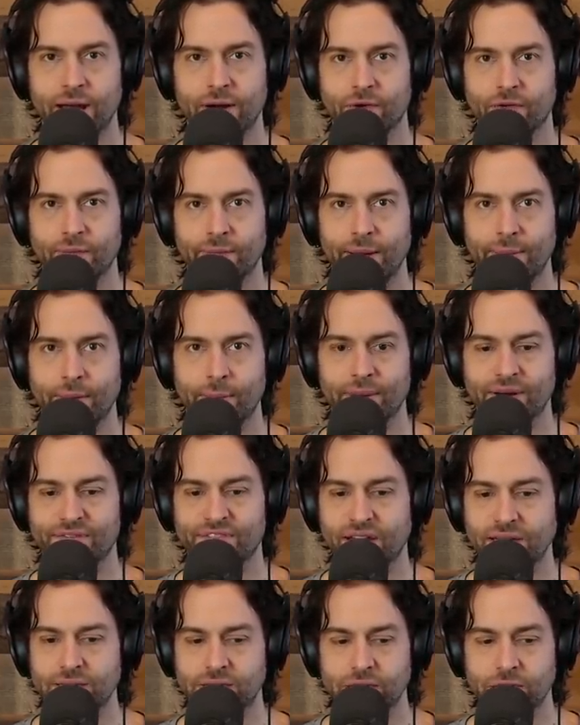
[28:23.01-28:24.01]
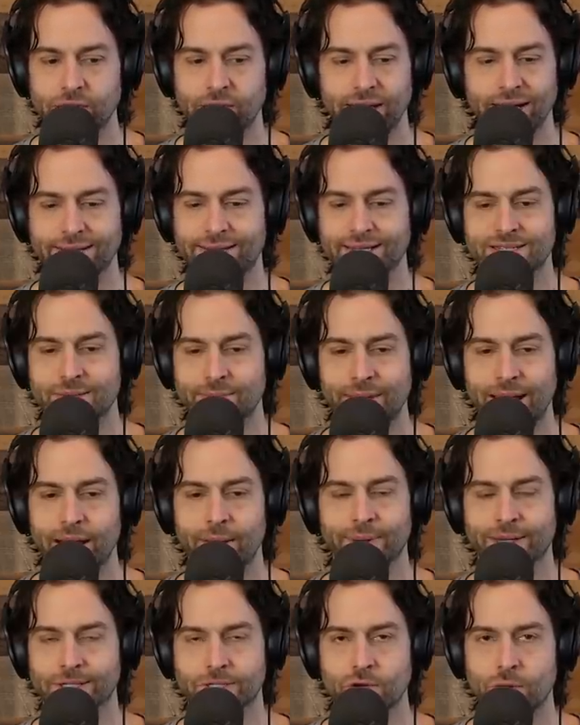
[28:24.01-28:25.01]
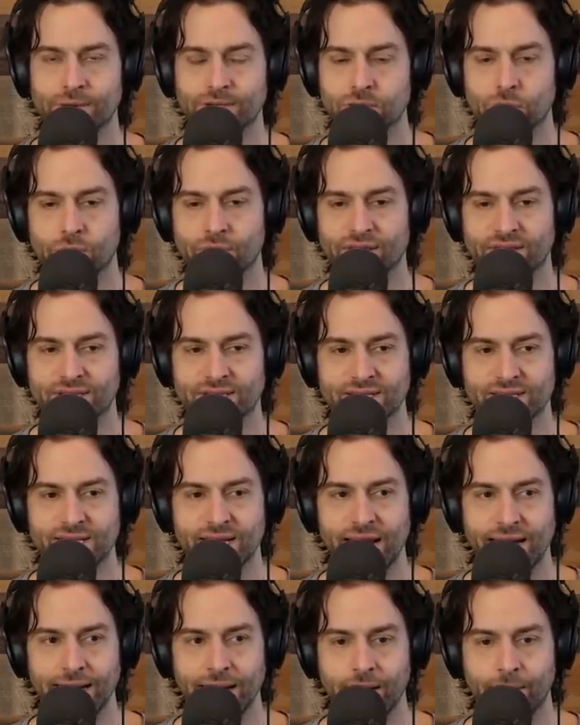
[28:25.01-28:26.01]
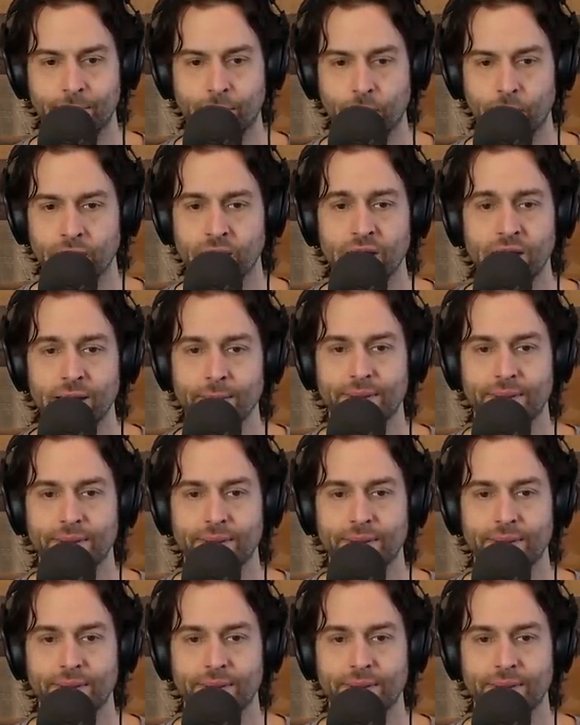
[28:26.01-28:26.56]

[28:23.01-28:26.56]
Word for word: I don't remember. But if they do, it doesn't matter, because nobody's going to the Cincinnati Airport,